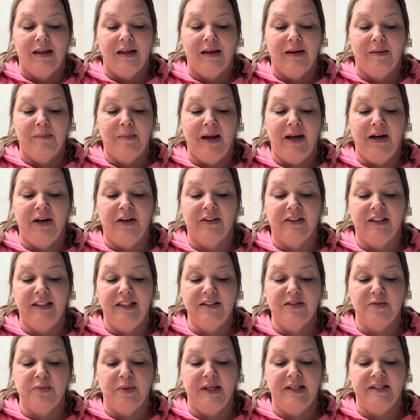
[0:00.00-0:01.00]
My
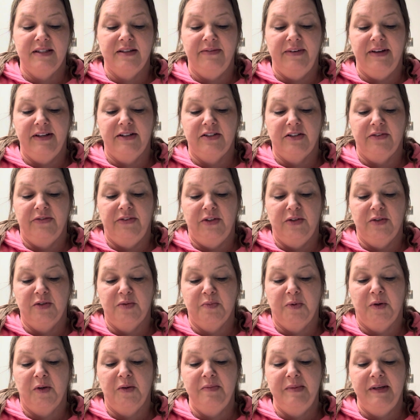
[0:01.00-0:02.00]
earliest weeks of interviews
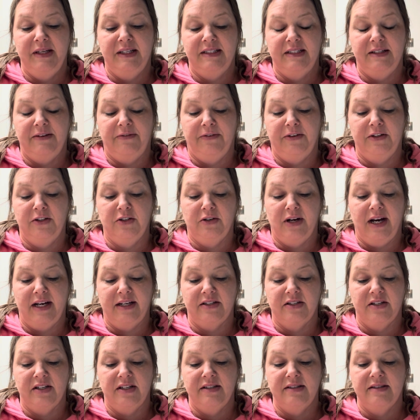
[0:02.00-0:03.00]
pulled me in different
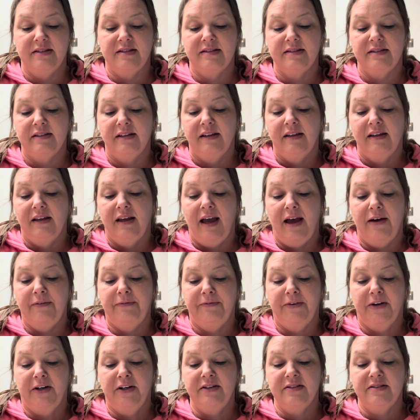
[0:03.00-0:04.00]
directions. At
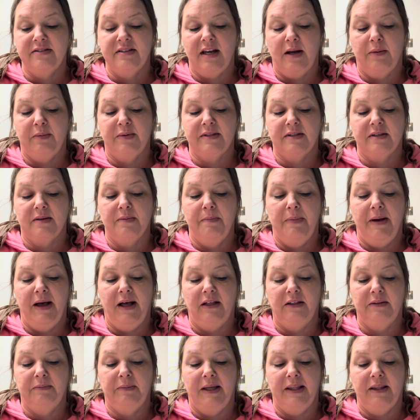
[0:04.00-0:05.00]
first, I was
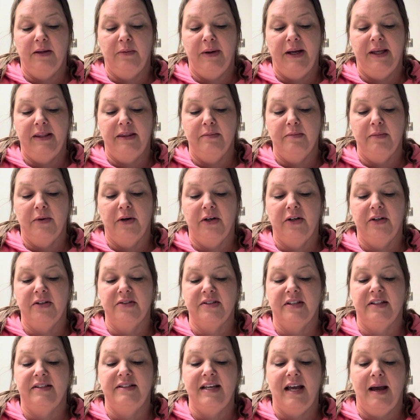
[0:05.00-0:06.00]
compelled by the way the murders
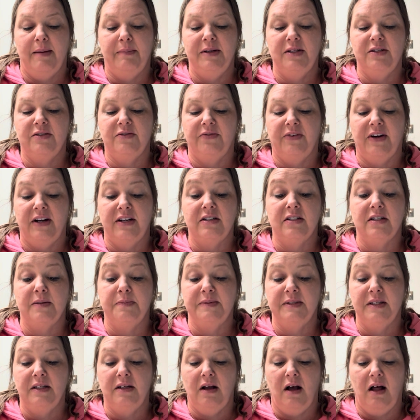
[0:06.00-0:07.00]
had damaged
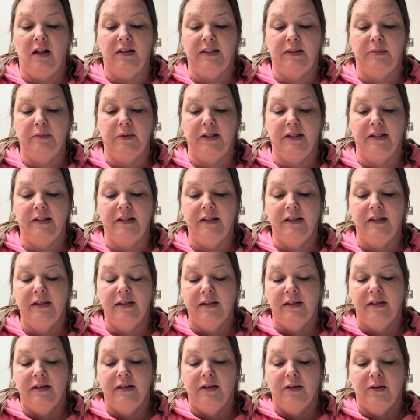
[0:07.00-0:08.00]
friendships in Hollywood,
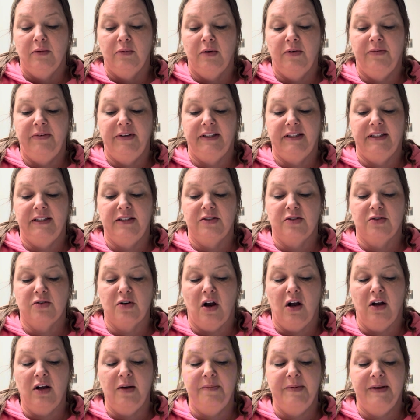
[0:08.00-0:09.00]
revealing
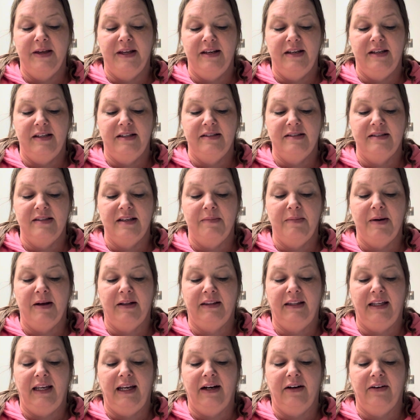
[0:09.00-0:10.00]
strong opinions about
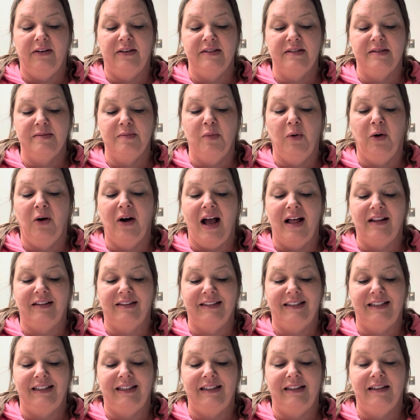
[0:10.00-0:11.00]
the era's
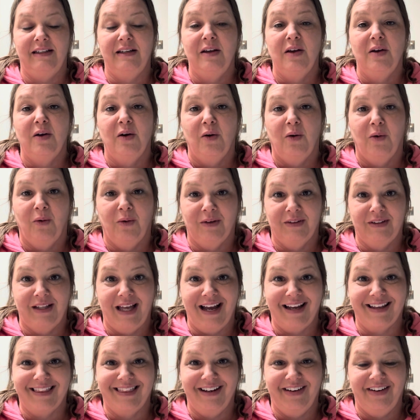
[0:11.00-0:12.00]
morality or
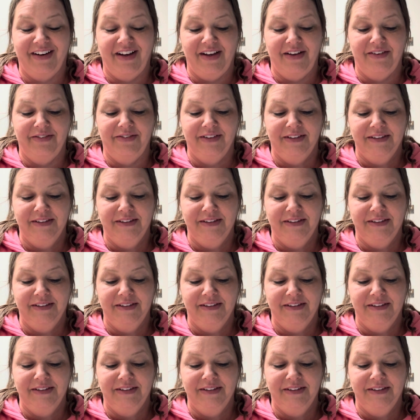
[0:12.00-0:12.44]
lack thereof.